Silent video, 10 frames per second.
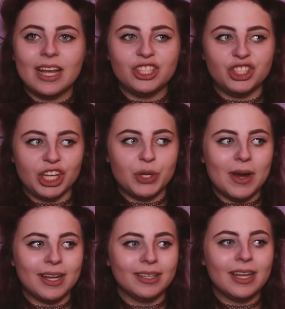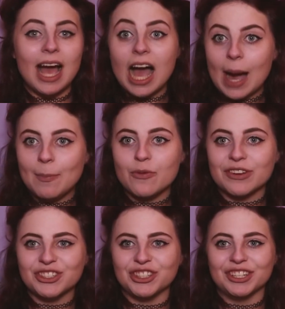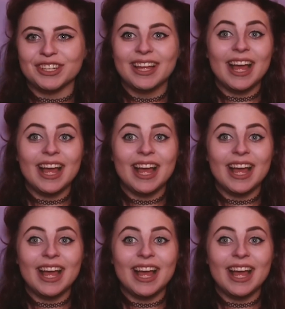genuine apparition.